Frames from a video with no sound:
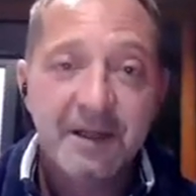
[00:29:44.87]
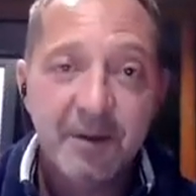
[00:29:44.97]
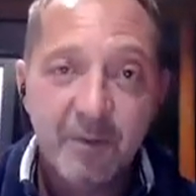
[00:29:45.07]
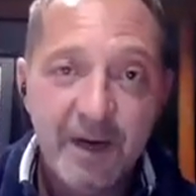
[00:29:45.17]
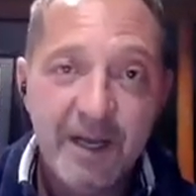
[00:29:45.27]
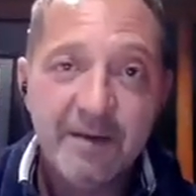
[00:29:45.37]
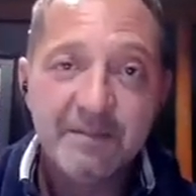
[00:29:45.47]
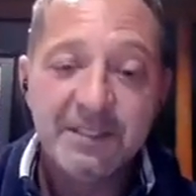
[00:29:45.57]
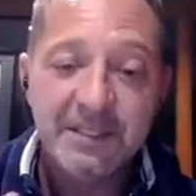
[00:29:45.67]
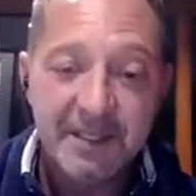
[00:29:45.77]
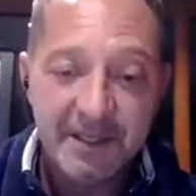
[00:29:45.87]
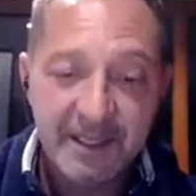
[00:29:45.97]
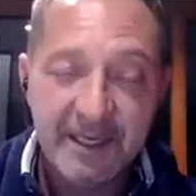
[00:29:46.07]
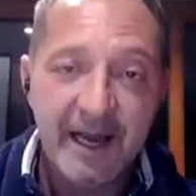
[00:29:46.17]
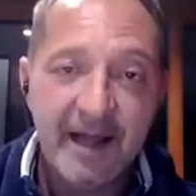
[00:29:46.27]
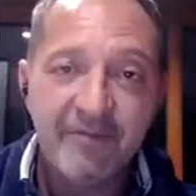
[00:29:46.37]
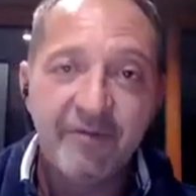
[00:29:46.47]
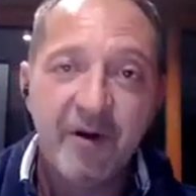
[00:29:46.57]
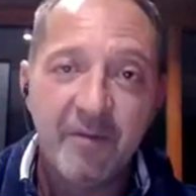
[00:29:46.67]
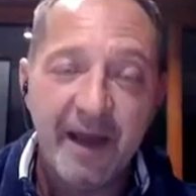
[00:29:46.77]
the Williams, the
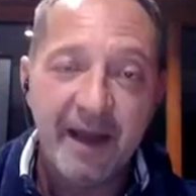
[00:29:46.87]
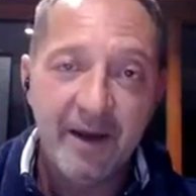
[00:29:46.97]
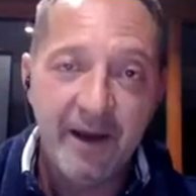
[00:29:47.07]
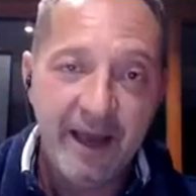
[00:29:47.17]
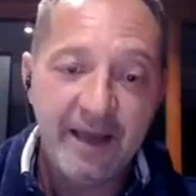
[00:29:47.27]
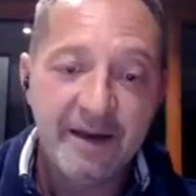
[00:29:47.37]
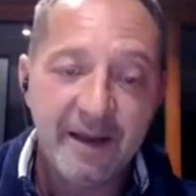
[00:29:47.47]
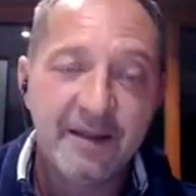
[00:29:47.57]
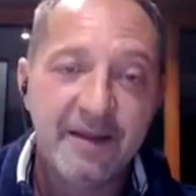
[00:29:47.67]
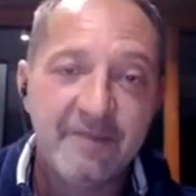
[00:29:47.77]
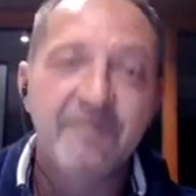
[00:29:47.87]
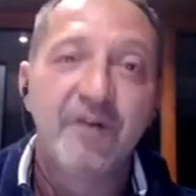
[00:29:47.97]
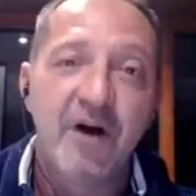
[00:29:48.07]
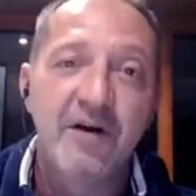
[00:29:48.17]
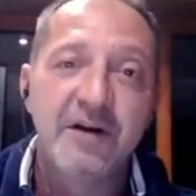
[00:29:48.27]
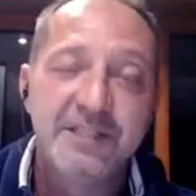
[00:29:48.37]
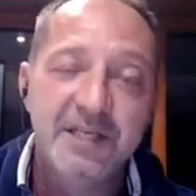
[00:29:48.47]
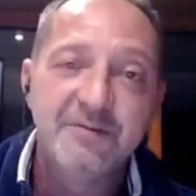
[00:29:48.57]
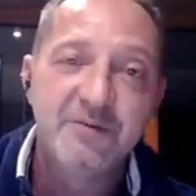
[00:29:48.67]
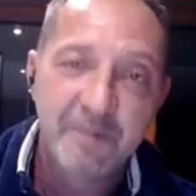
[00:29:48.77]
Alfa Romeo, and the Ferrari
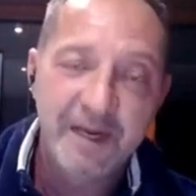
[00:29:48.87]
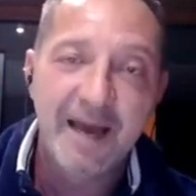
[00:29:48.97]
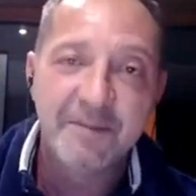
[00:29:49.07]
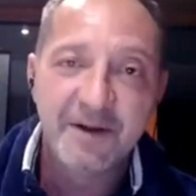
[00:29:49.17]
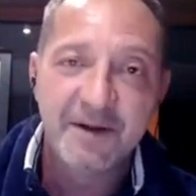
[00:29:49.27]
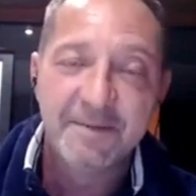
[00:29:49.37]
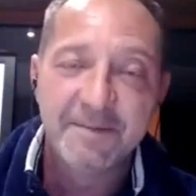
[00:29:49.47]
teams will be lapped.